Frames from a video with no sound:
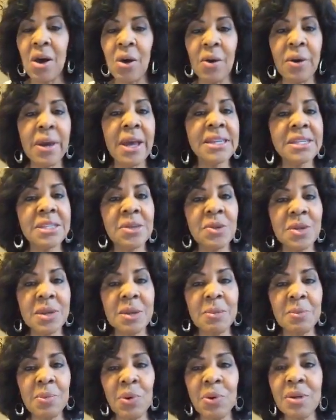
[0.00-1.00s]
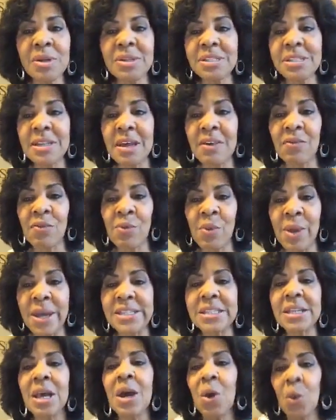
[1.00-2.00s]
Okay, so the importance of
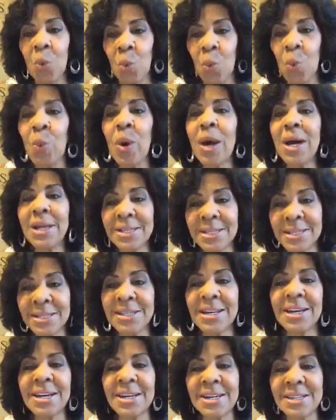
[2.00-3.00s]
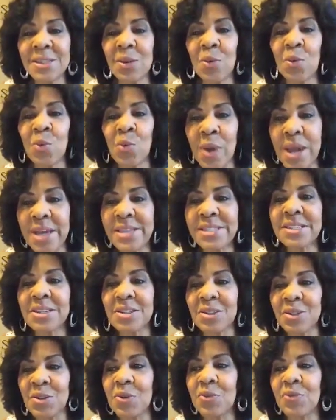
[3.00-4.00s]
rest. What does
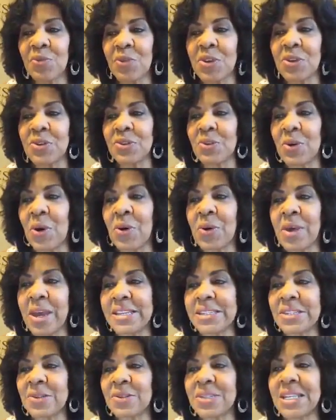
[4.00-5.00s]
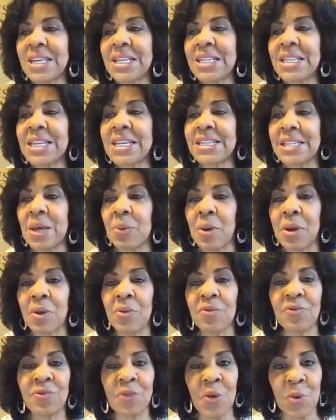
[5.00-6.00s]
rest do for you? Okay, so 10 things I
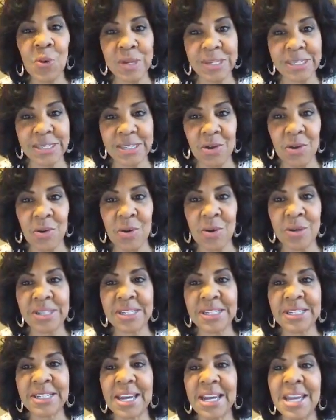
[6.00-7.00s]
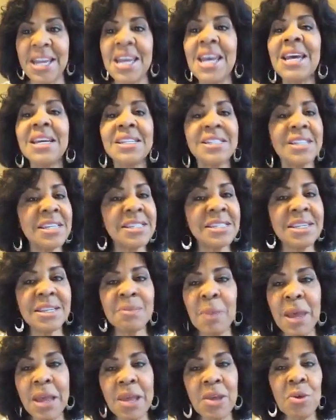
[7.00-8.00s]
want to focus on today just
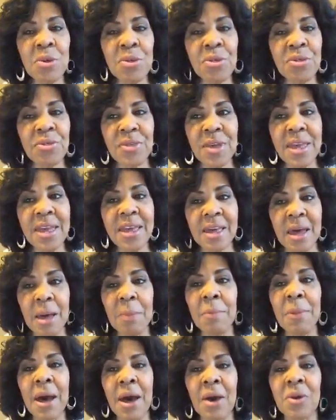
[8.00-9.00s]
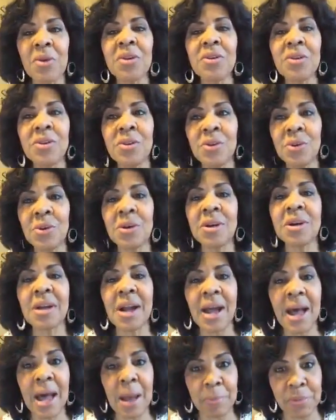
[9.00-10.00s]
to make you think about
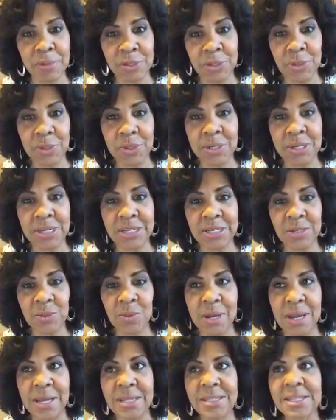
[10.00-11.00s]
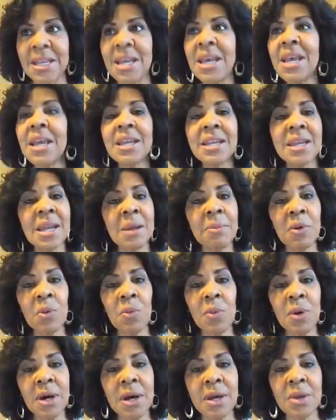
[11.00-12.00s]
your opportunity to rest. Number
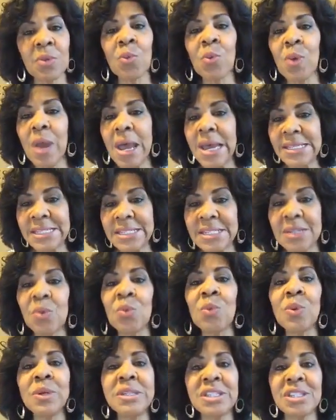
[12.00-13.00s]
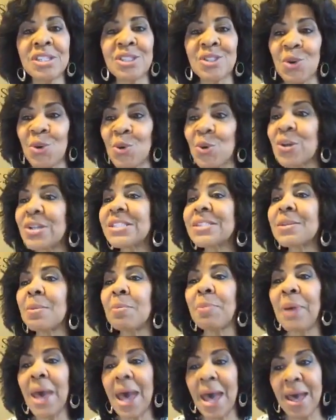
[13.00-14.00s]
1, rest restores
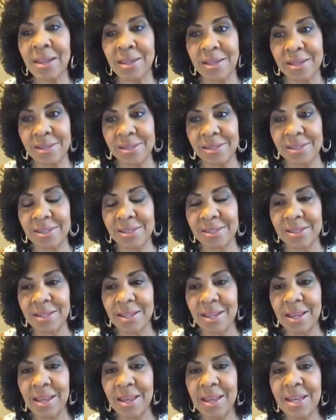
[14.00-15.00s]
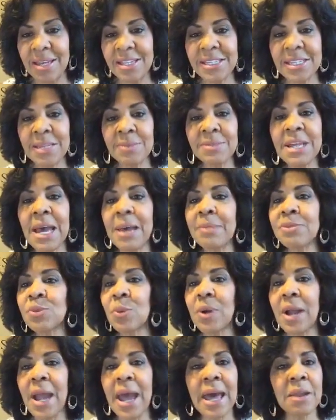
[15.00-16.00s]
balance. Sometimes
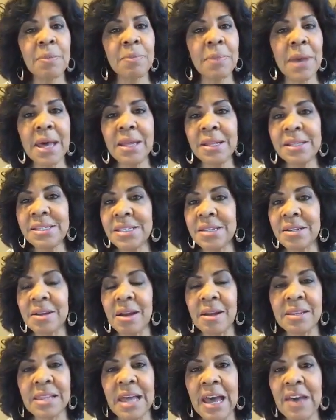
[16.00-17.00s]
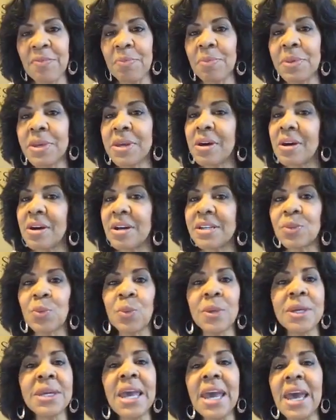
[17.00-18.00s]
we're out of balance in our life because
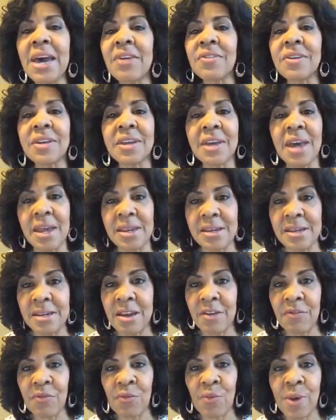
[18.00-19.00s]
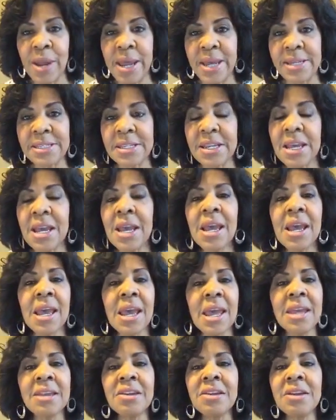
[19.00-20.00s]
we haven't gotten enough rest.
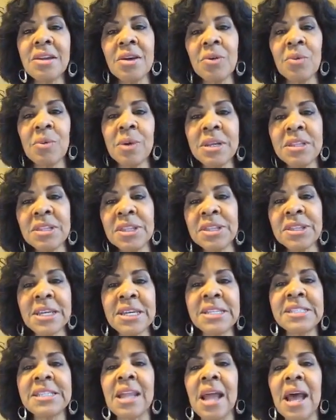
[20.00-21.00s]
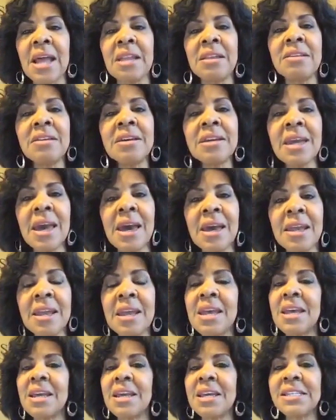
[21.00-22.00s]
And you know, one of the things that I look at
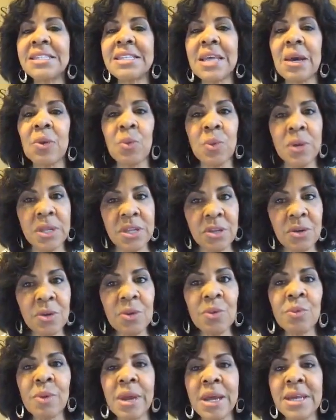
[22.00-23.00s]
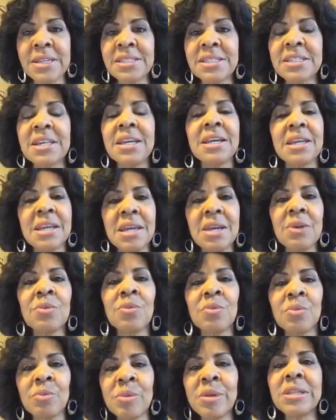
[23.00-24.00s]
is that when you rest, it
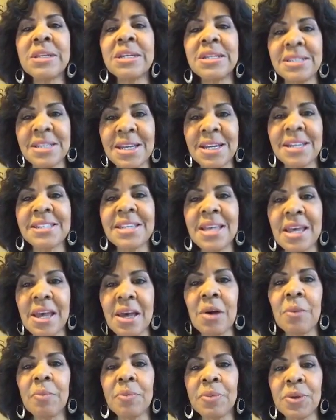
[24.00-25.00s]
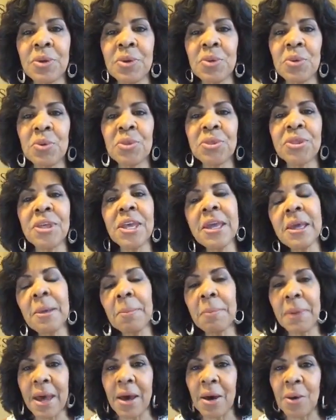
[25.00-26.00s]
really does help you think
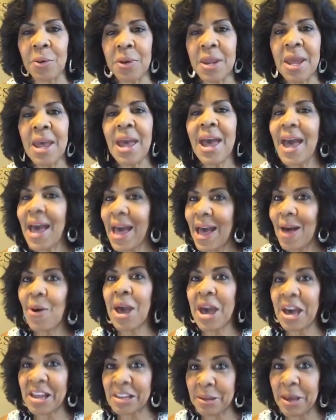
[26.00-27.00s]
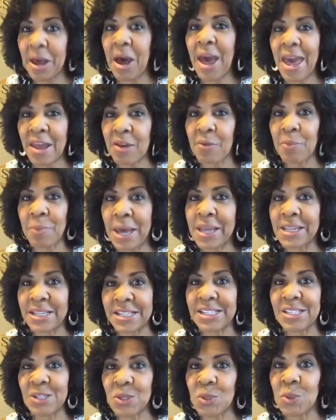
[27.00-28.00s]
about how out of
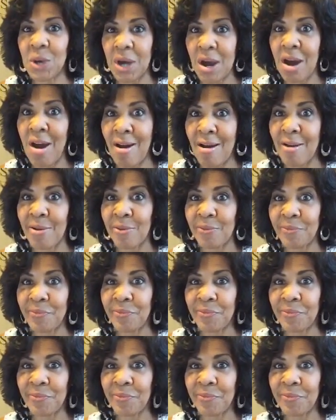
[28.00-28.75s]
balance you are.